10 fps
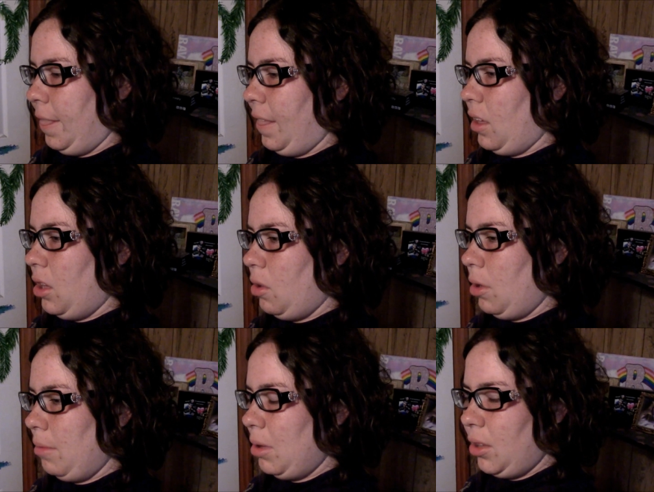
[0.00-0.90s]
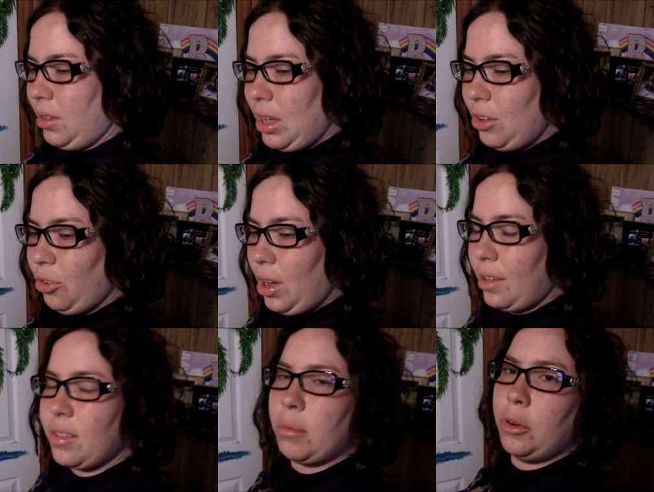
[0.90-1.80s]
now I'm about to get
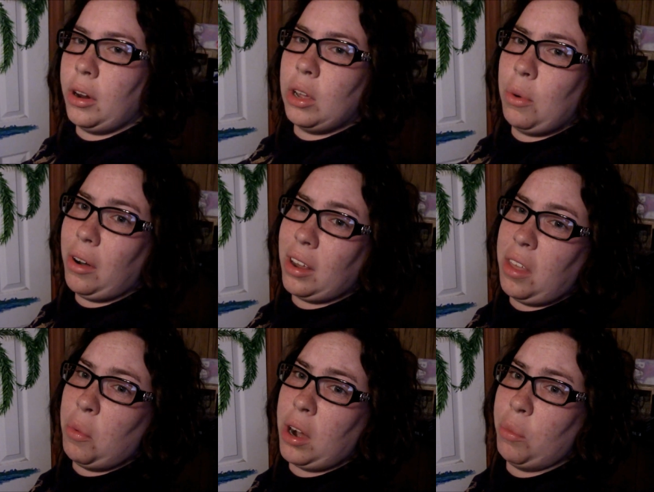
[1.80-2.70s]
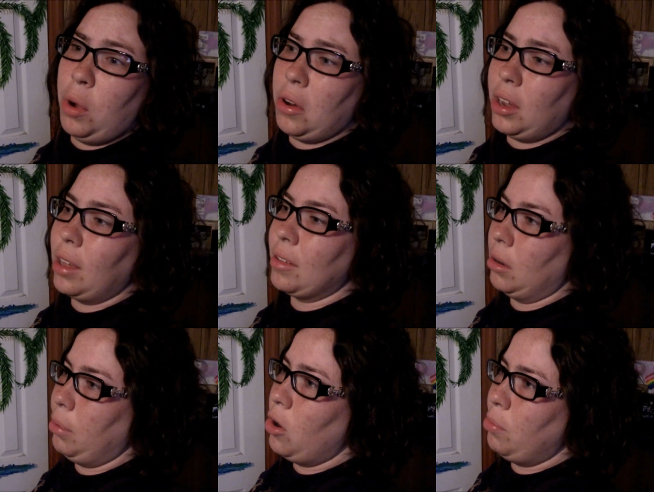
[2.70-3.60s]
dressed. I'm already worried that what I'm wearing isn't
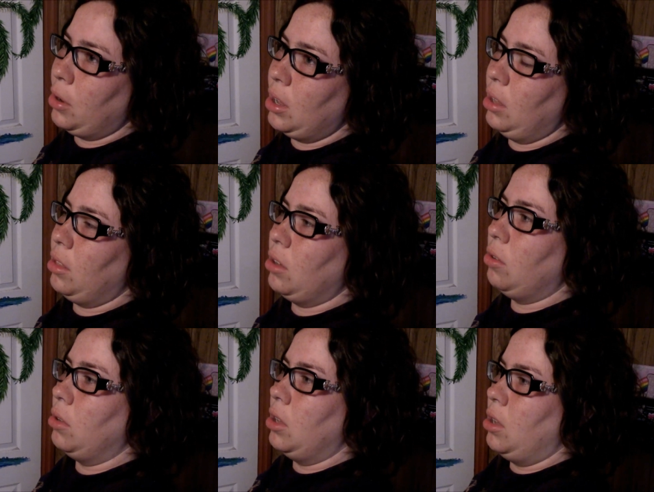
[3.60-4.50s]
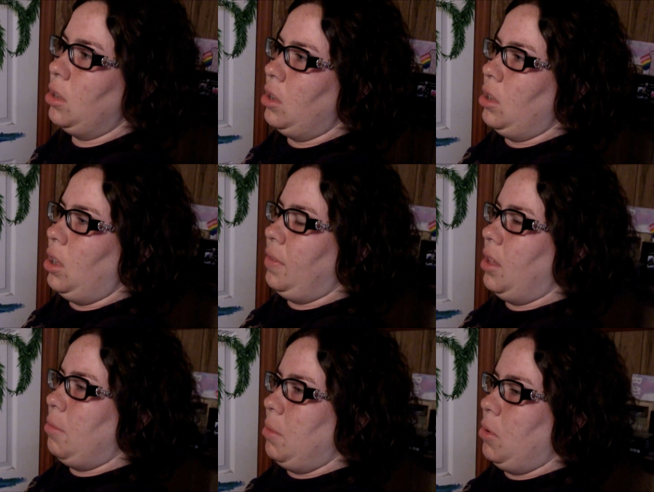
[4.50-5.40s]
appropriate, though I've
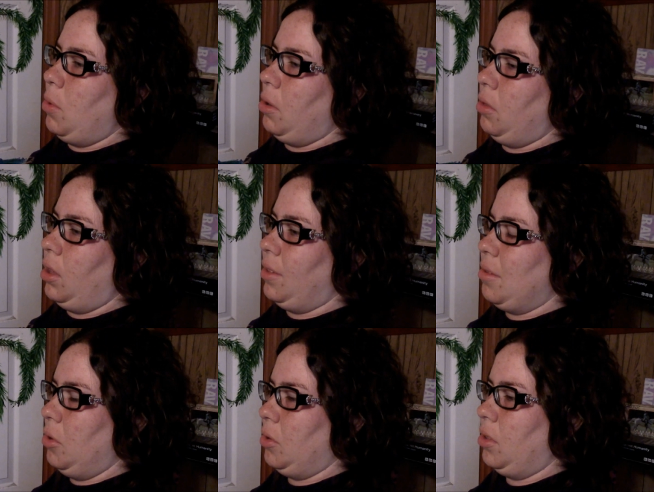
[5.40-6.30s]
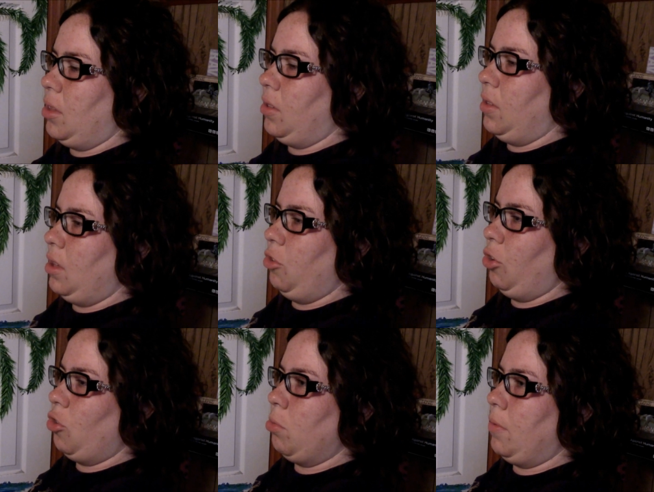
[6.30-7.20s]
seen people wear things similar to this at
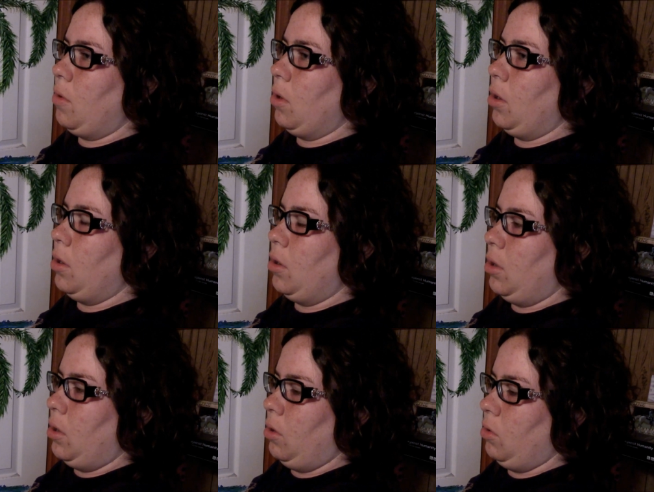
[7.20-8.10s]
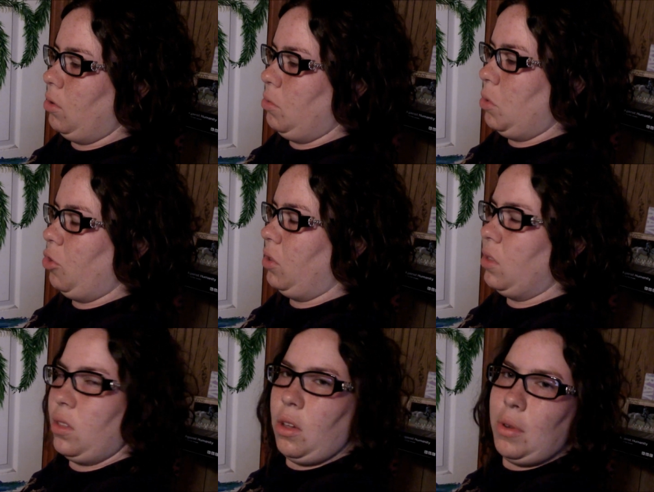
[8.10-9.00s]
church before. So we'll just
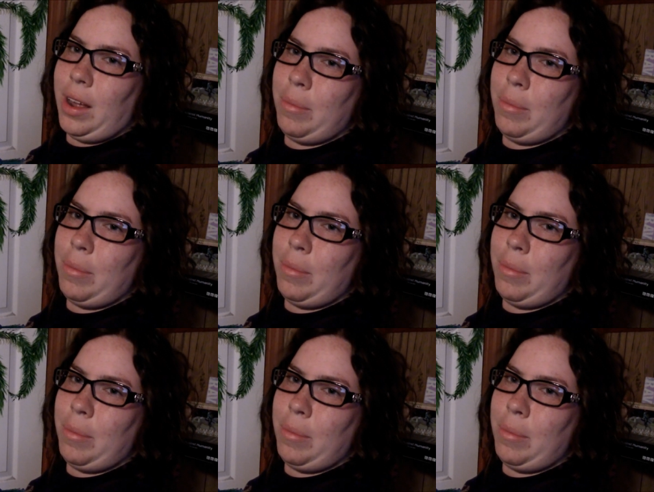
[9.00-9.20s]
see what